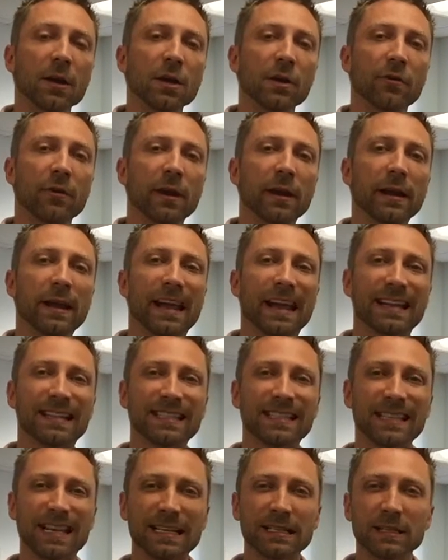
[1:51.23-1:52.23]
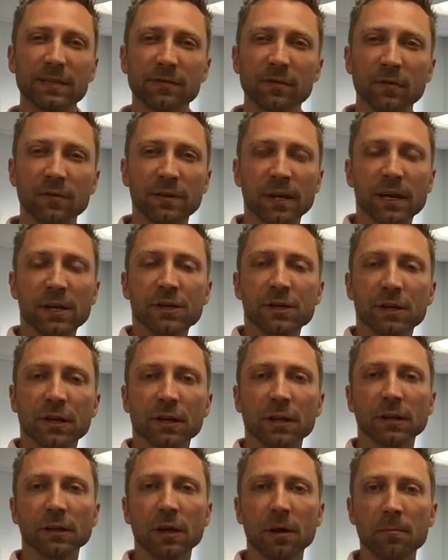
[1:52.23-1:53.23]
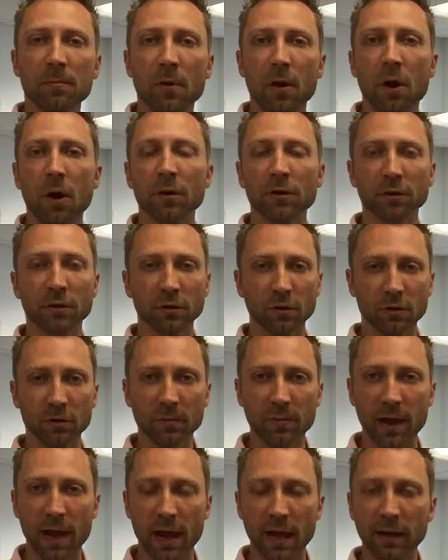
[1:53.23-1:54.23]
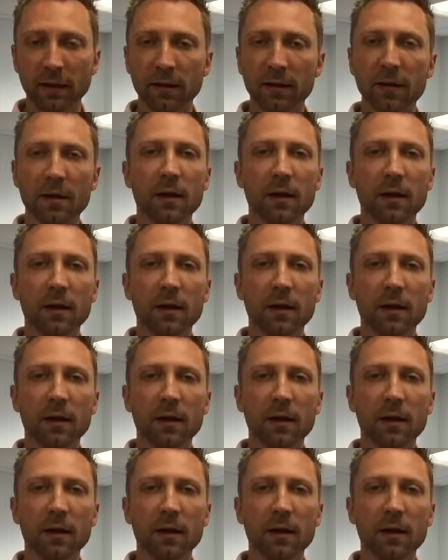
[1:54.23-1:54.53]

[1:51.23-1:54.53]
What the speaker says: creating excessive rotation in the lumbar and the lower back.